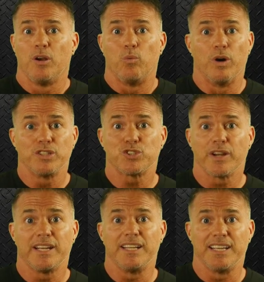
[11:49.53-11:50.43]
One
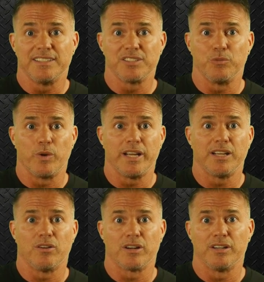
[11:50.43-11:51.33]
trade isn't waiting
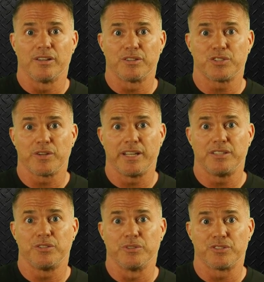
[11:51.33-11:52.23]
on another trade
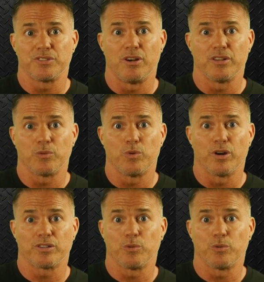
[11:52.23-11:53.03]
to install their work.